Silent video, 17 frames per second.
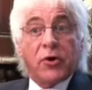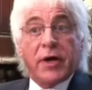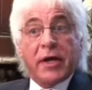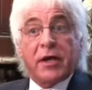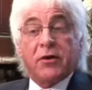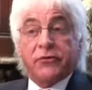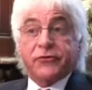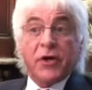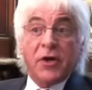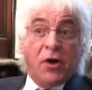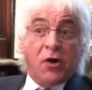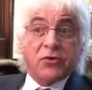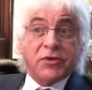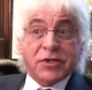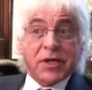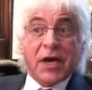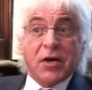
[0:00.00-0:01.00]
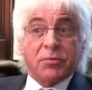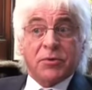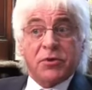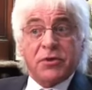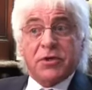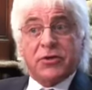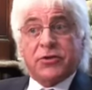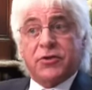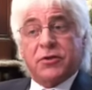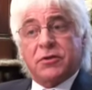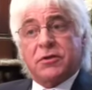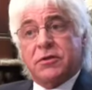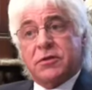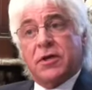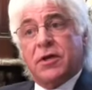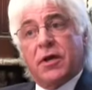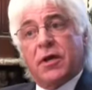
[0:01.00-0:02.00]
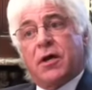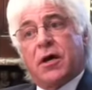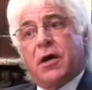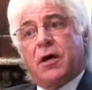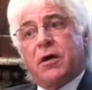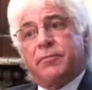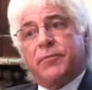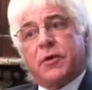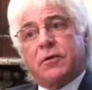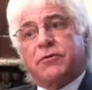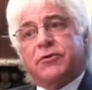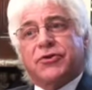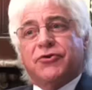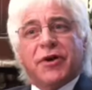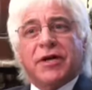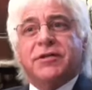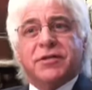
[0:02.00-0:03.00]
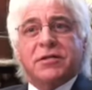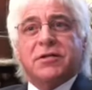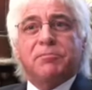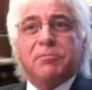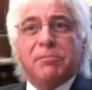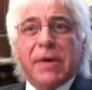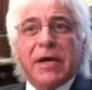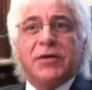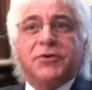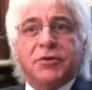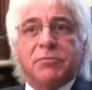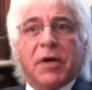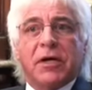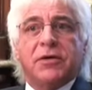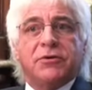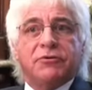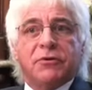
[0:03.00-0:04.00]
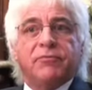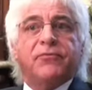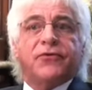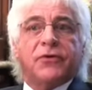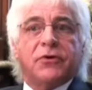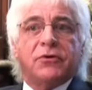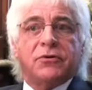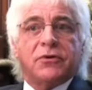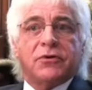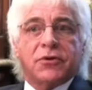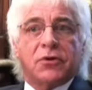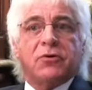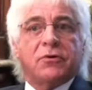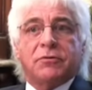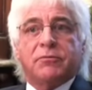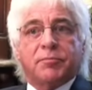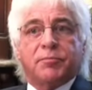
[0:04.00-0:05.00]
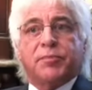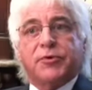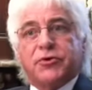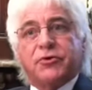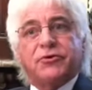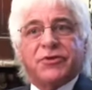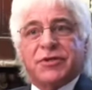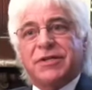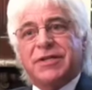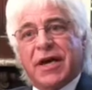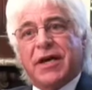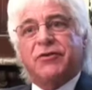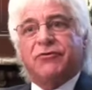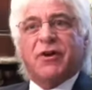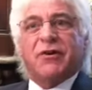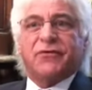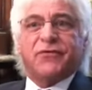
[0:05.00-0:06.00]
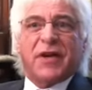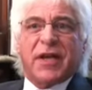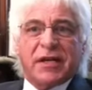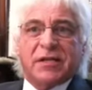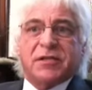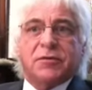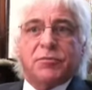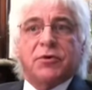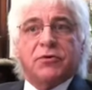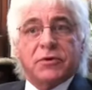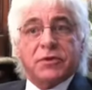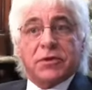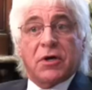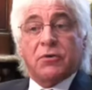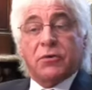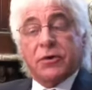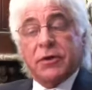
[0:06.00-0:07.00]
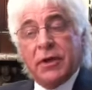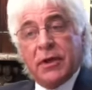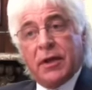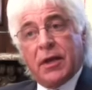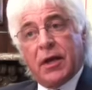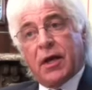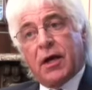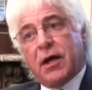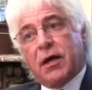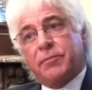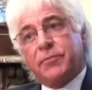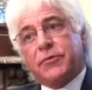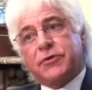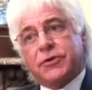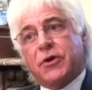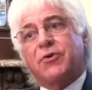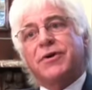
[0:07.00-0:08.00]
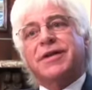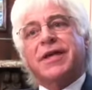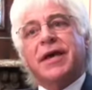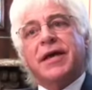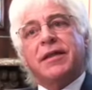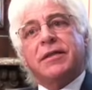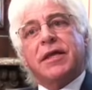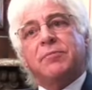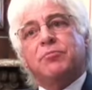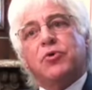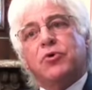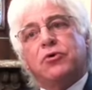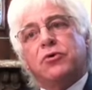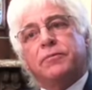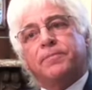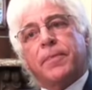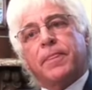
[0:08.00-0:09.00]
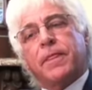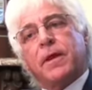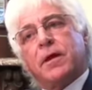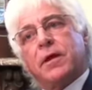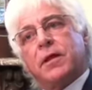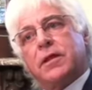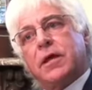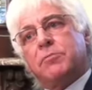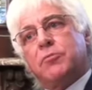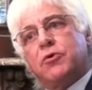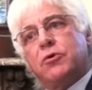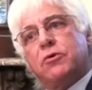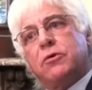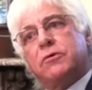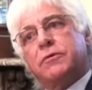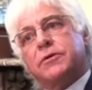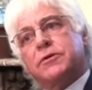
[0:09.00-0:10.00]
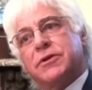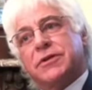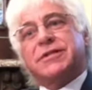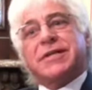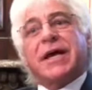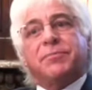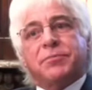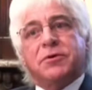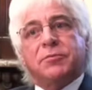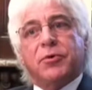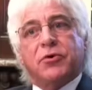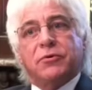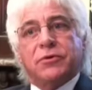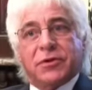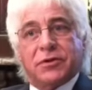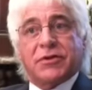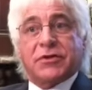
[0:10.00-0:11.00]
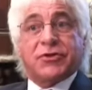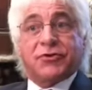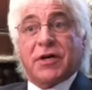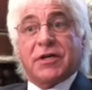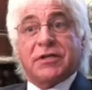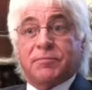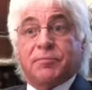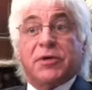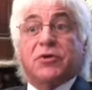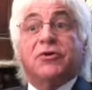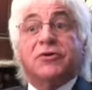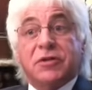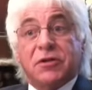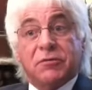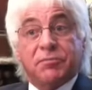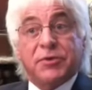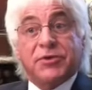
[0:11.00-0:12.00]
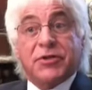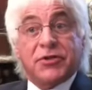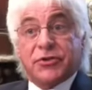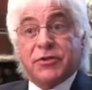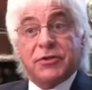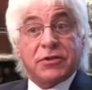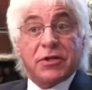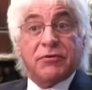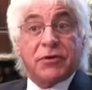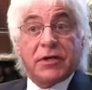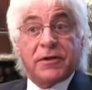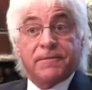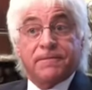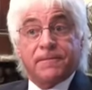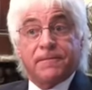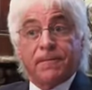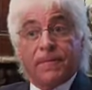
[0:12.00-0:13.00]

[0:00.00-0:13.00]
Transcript: hair loss. On scalp conditions, stress is a major, major influence on producing dandruff and eczema and so on. So again, they're more susceptible to the stress because of the positions they're in.